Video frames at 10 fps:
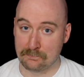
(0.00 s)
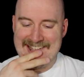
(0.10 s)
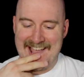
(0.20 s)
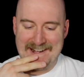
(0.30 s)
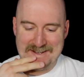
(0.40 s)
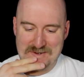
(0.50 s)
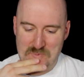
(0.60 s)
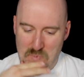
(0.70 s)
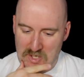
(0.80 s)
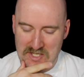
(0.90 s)
Not a
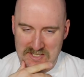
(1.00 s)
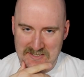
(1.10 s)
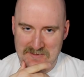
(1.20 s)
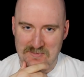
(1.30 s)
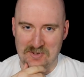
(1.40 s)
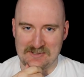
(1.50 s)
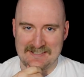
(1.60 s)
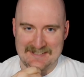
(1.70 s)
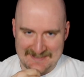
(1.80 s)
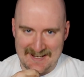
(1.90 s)
worm or
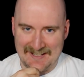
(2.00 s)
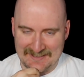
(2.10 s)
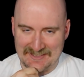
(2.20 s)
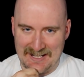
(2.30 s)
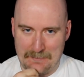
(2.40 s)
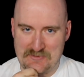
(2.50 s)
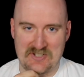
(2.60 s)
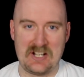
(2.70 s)
a cyclops